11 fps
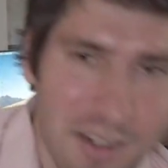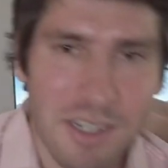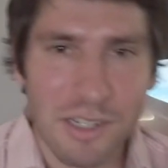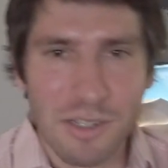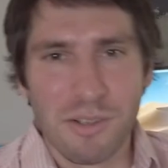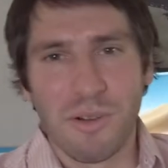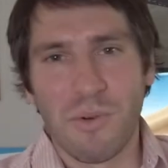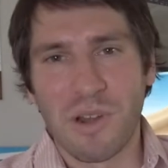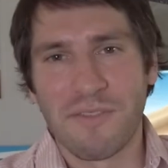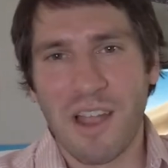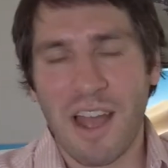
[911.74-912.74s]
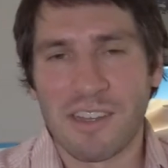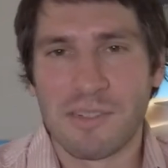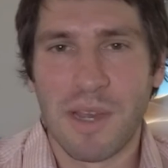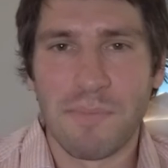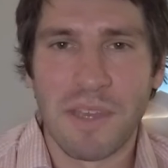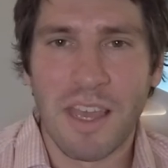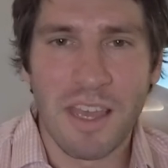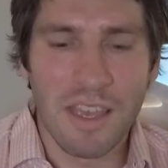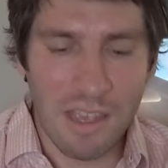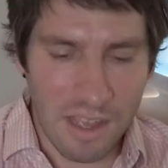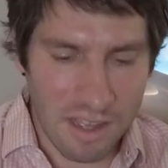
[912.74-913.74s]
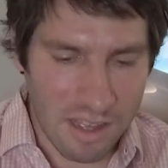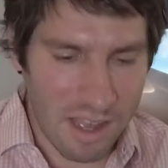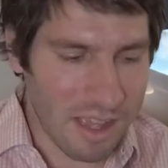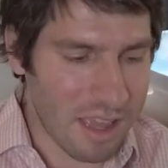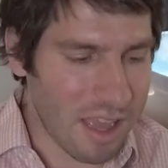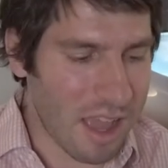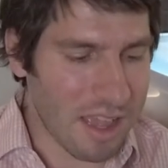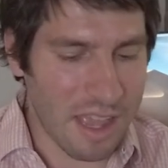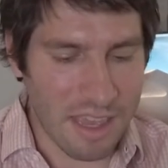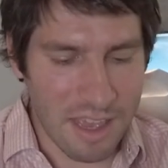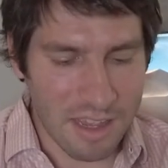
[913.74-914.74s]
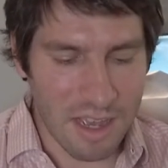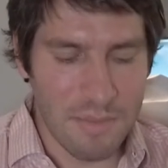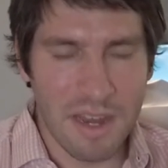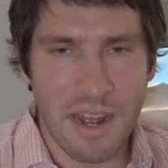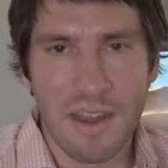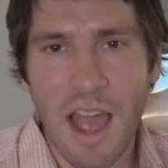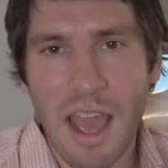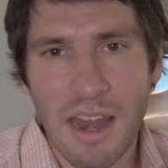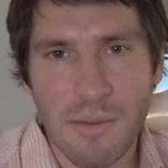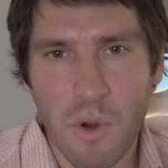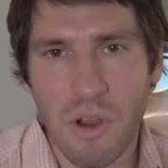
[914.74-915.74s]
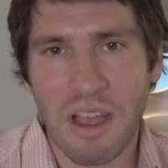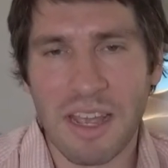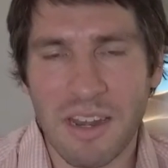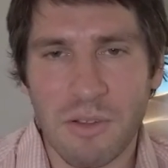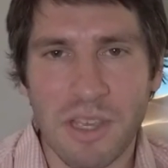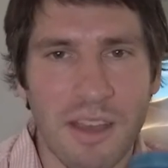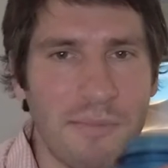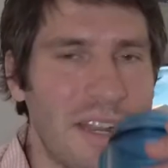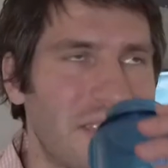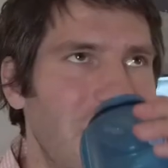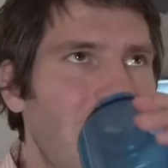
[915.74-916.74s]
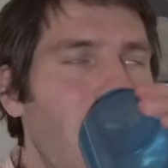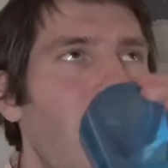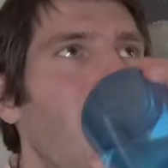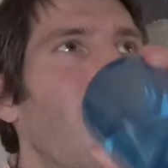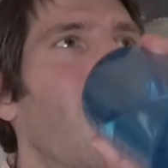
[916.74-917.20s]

or two, one of your actors might be, hey, uh, I, I, I can't come in at nine anymore. I can only come in at 10